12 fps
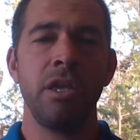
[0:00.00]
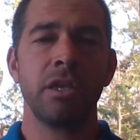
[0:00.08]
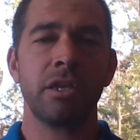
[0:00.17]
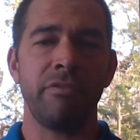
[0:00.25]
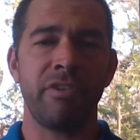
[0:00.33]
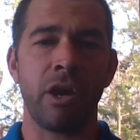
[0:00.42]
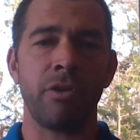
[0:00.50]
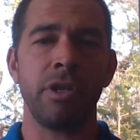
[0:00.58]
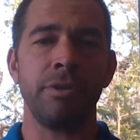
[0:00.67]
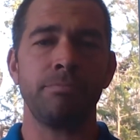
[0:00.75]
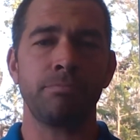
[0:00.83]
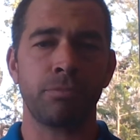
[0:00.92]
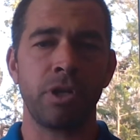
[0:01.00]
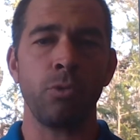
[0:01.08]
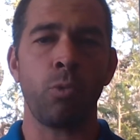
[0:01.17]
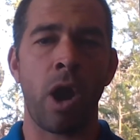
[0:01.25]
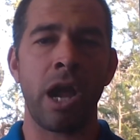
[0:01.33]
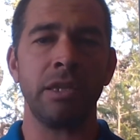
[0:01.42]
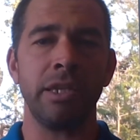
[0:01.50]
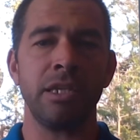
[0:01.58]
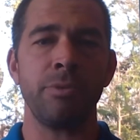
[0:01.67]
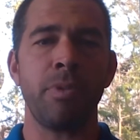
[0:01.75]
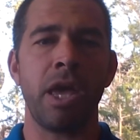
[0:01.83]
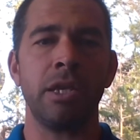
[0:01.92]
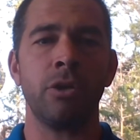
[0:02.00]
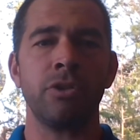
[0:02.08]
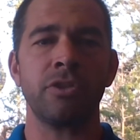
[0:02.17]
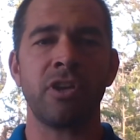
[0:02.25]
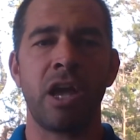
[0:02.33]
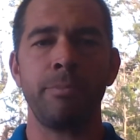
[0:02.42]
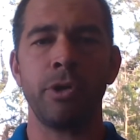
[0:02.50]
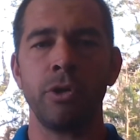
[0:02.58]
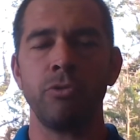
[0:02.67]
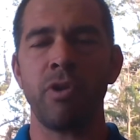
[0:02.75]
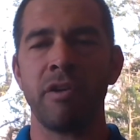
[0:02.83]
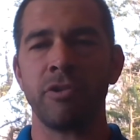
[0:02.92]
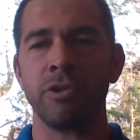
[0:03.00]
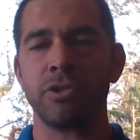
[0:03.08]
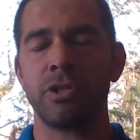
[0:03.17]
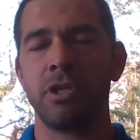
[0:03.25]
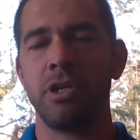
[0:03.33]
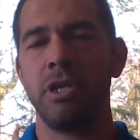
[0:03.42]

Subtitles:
can vary pretty widely depending on the time period referenced.